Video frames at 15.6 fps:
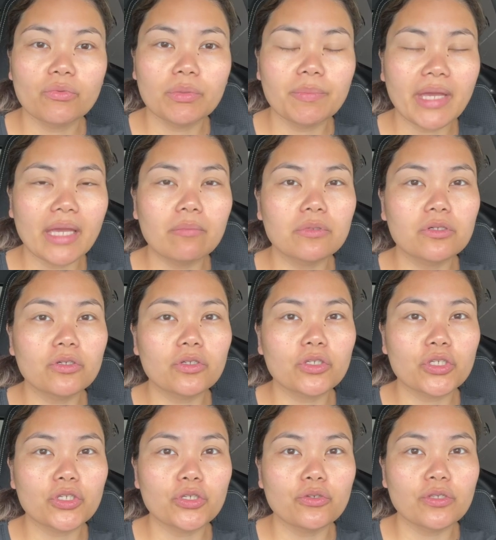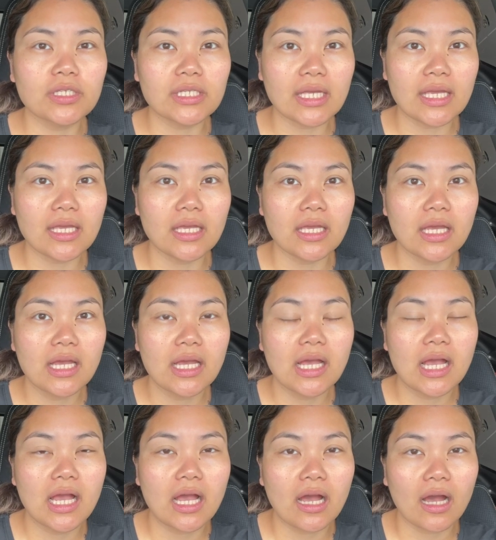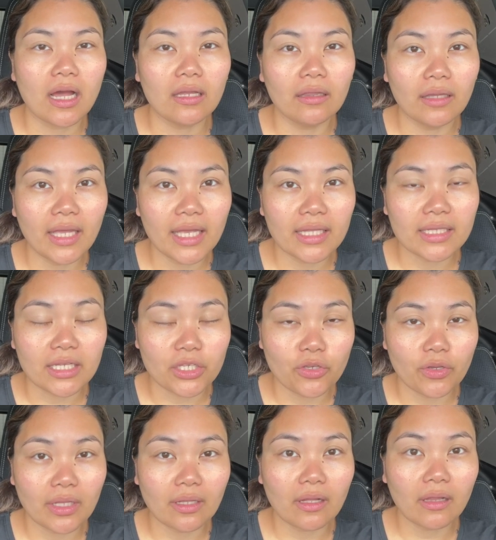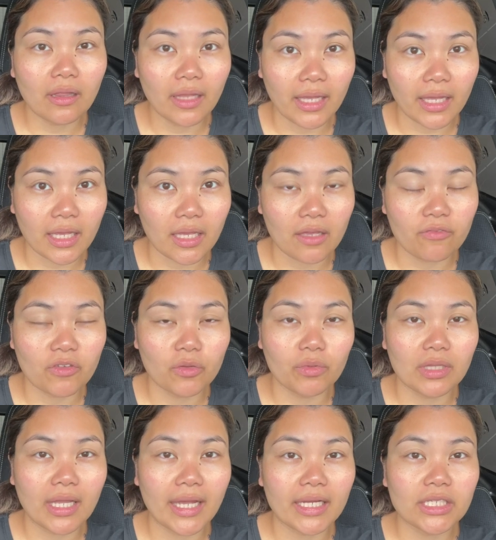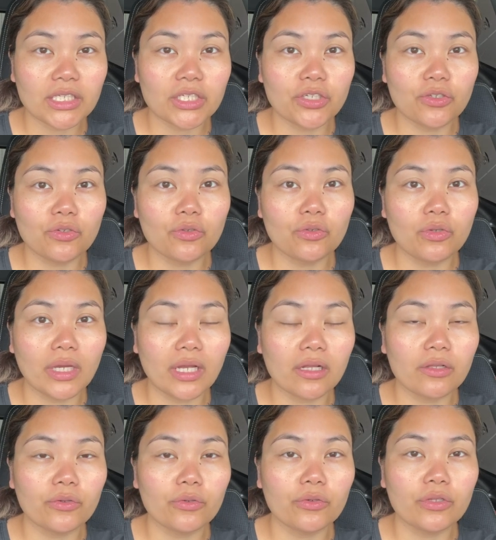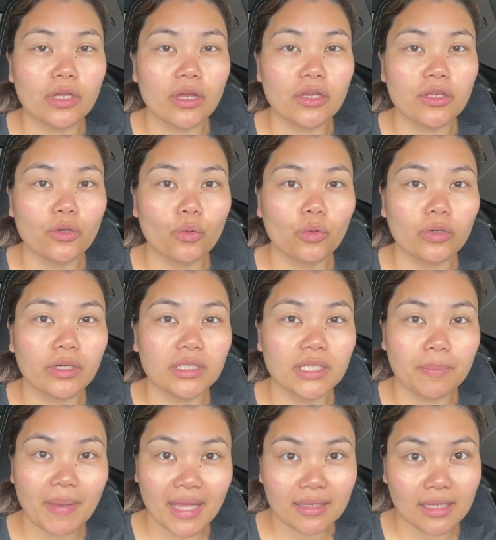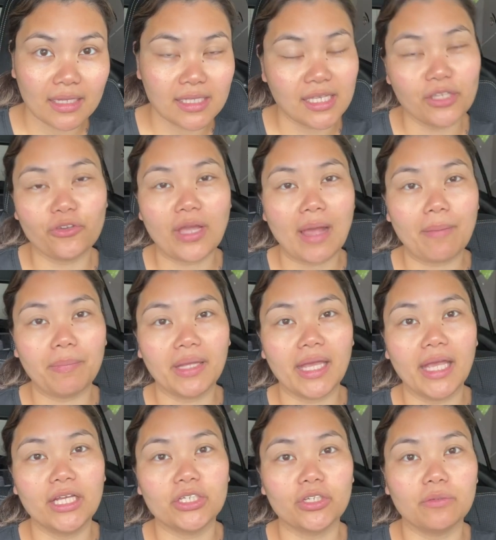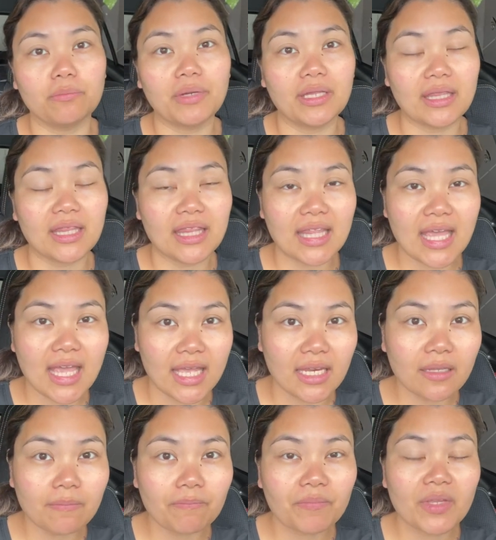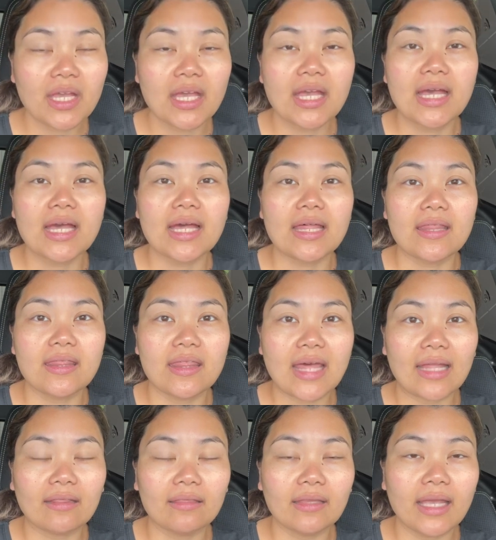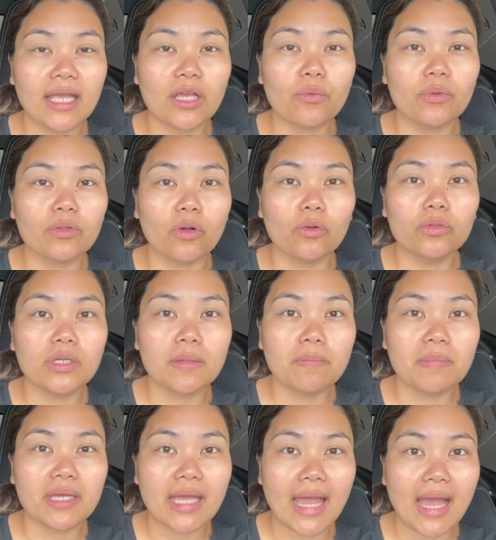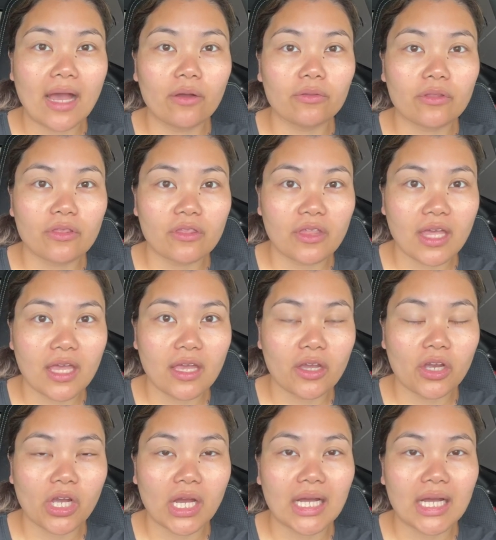would be able to see a link that you can click if you would like to include your dependents in your application. But then that link will only be out there